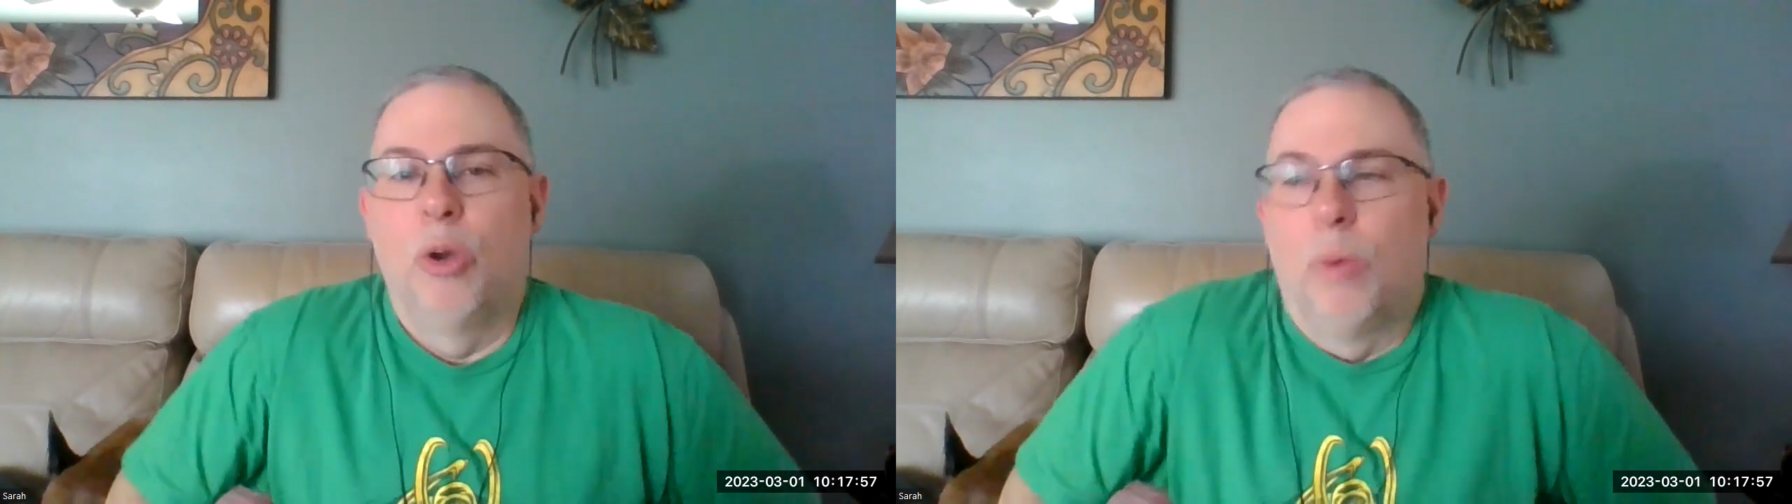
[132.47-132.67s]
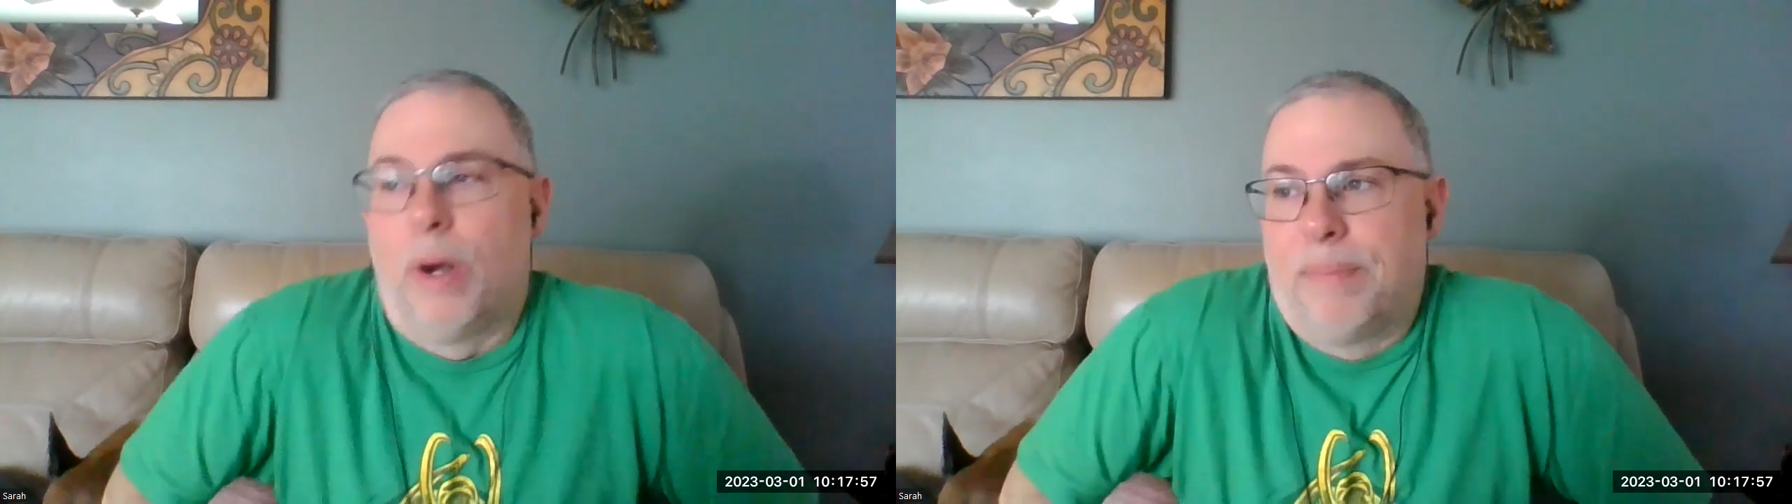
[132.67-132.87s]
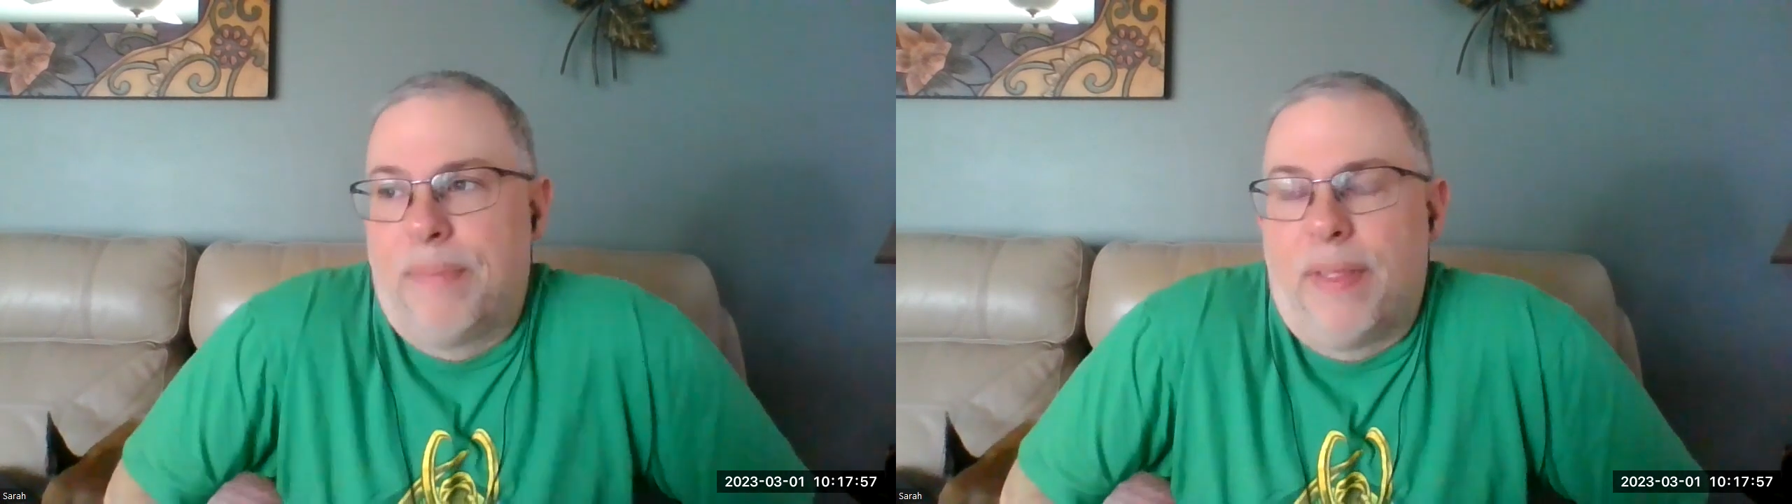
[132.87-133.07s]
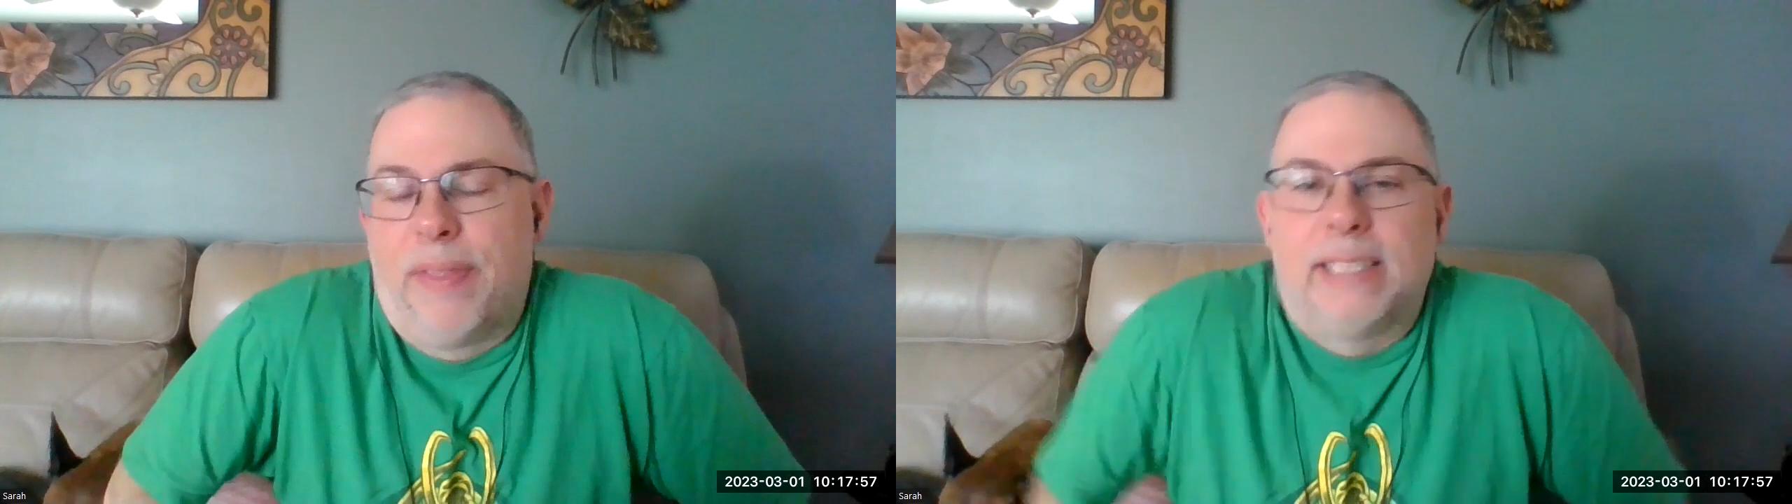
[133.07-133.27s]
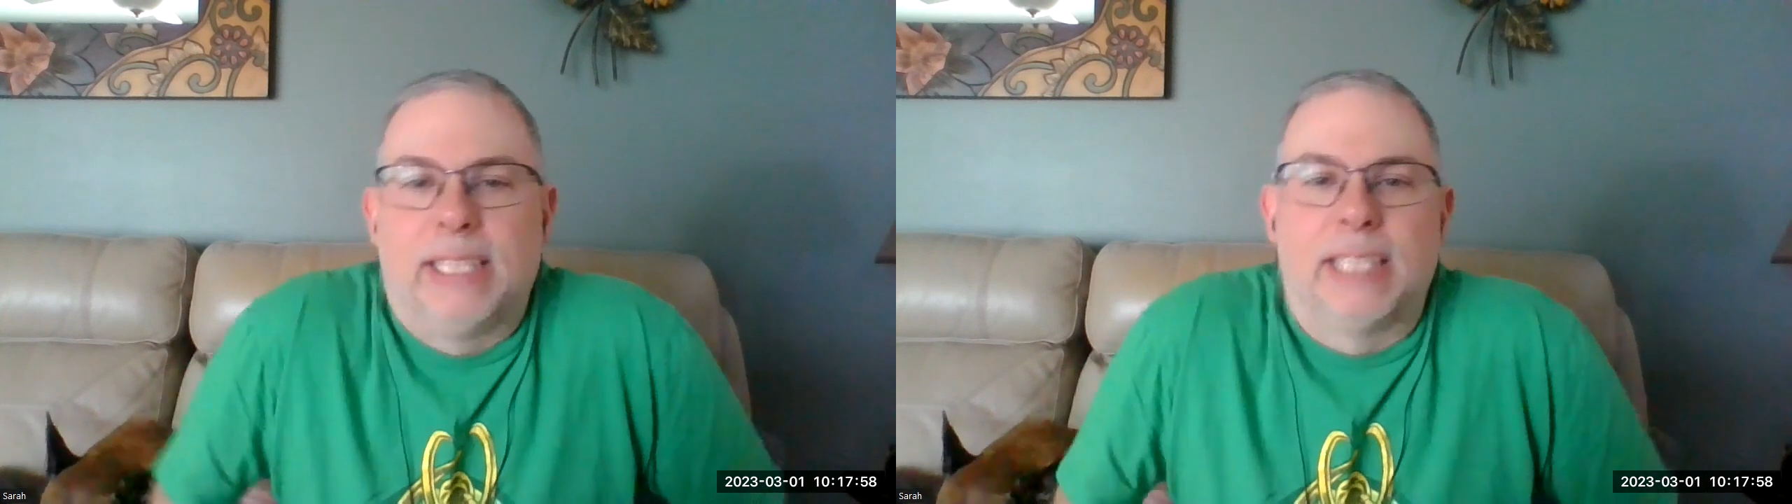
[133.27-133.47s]
Well,
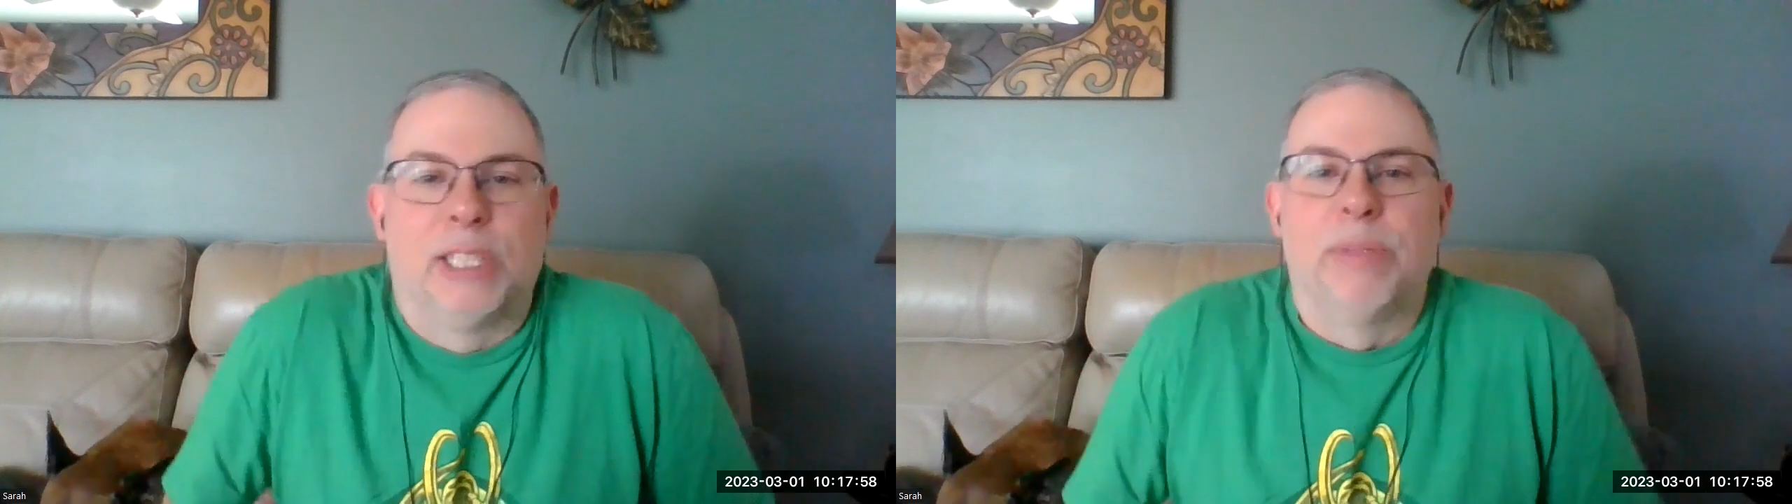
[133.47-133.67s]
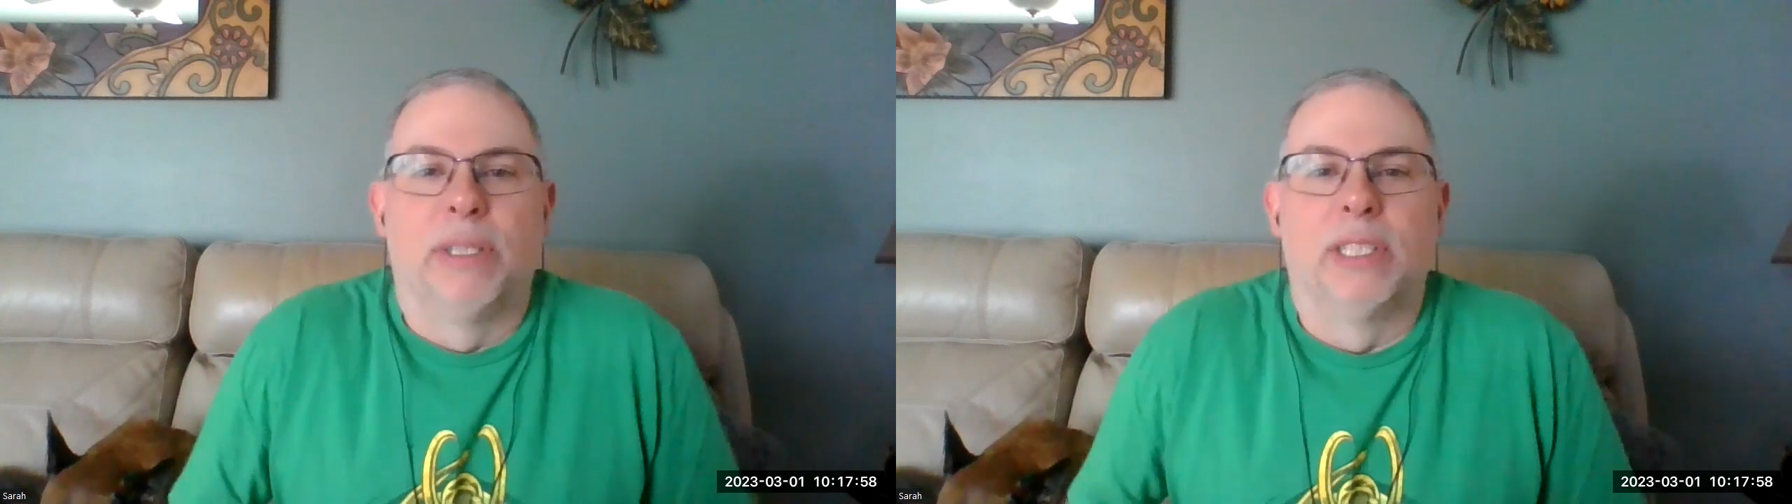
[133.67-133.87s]
that's actually been